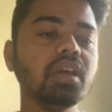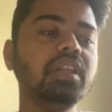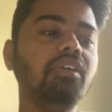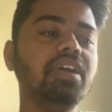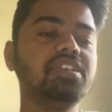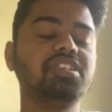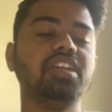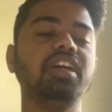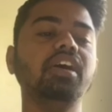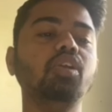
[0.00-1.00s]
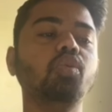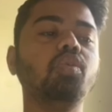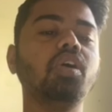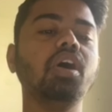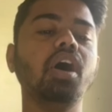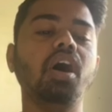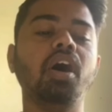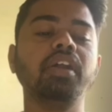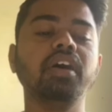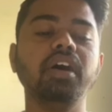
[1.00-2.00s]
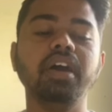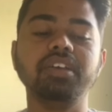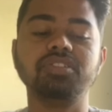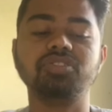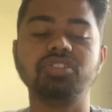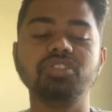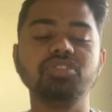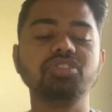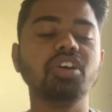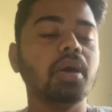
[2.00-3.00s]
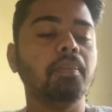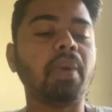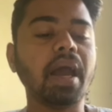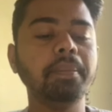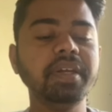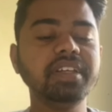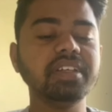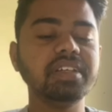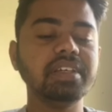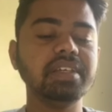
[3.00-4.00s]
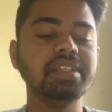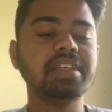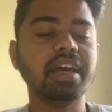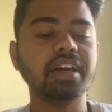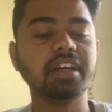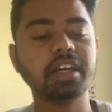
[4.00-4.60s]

now let's take a look on a exchange bybit is an uh,